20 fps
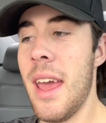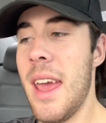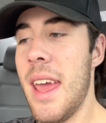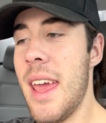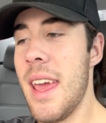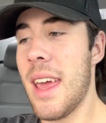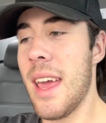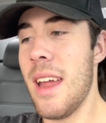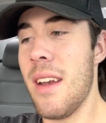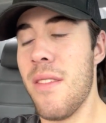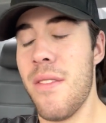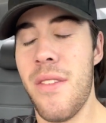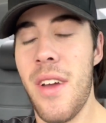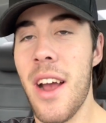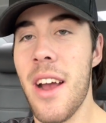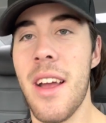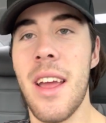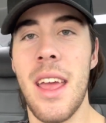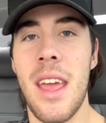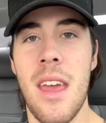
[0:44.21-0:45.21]
He can
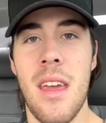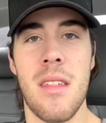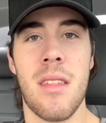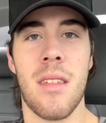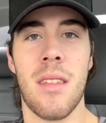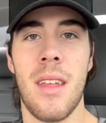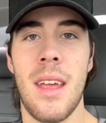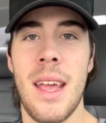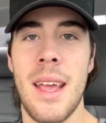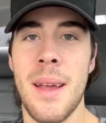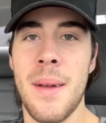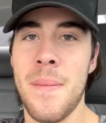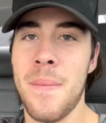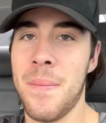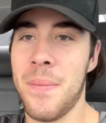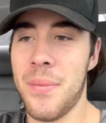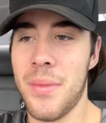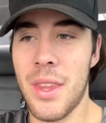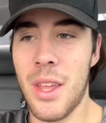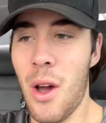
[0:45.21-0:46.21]
very easily
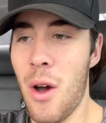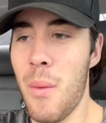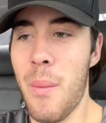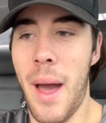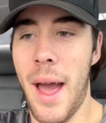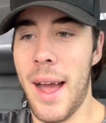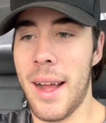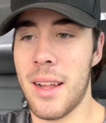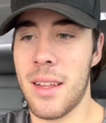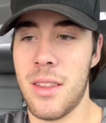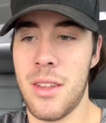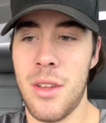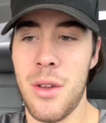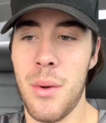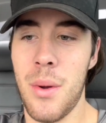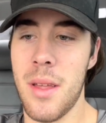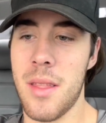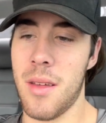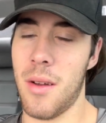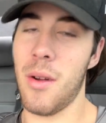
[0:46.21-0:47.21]
go back to
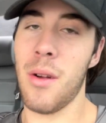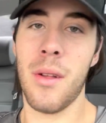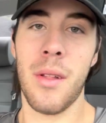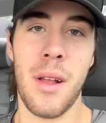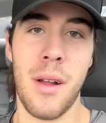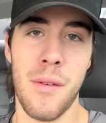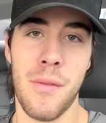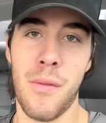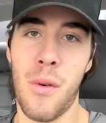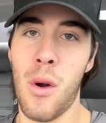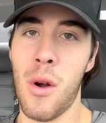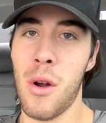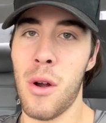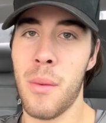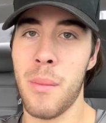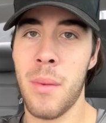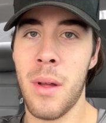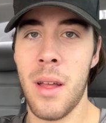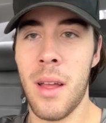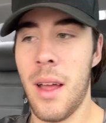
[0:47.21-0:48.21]
his earlier
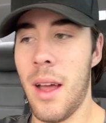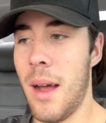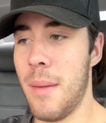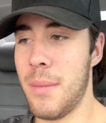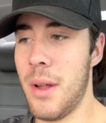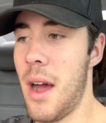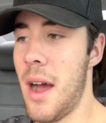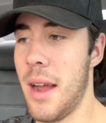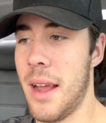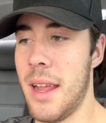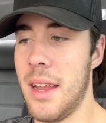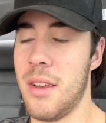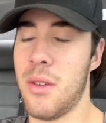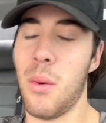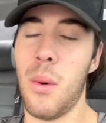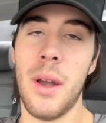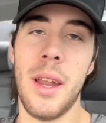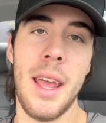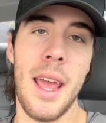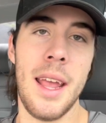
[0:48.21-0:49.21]
form. I'm talking
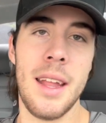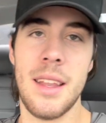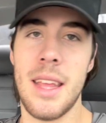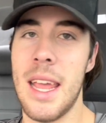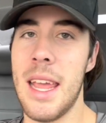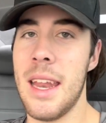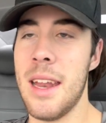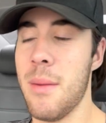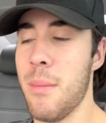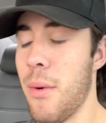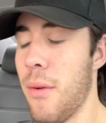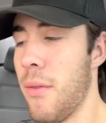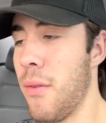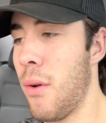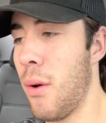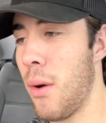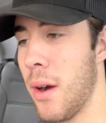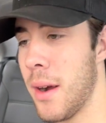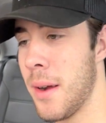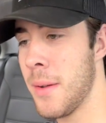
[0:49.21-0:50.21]
2018 and
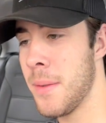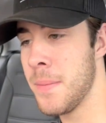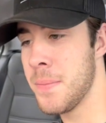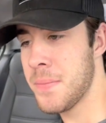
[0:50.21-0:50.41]
before.